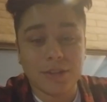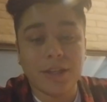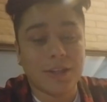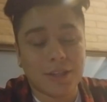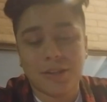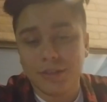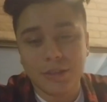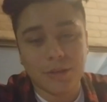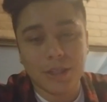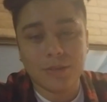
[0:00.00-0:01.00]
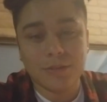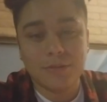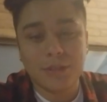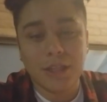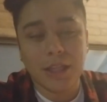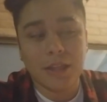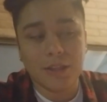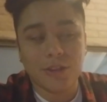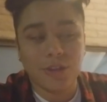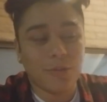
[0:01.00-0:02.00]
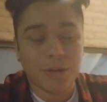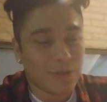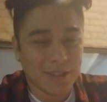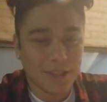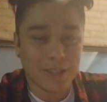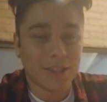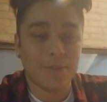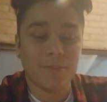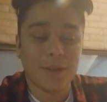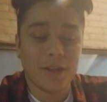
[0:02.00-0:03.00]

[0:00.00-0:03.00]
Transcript: they're going to call you out. And nobody wants to look dumb.